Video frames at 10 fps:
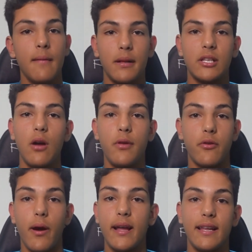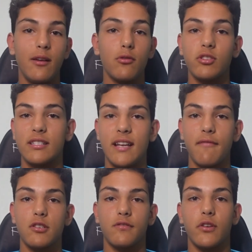But Toby Green, he also has an
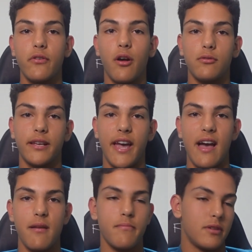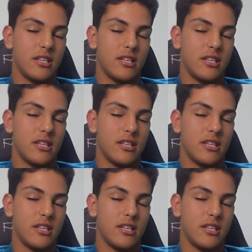average of 2 goals a game,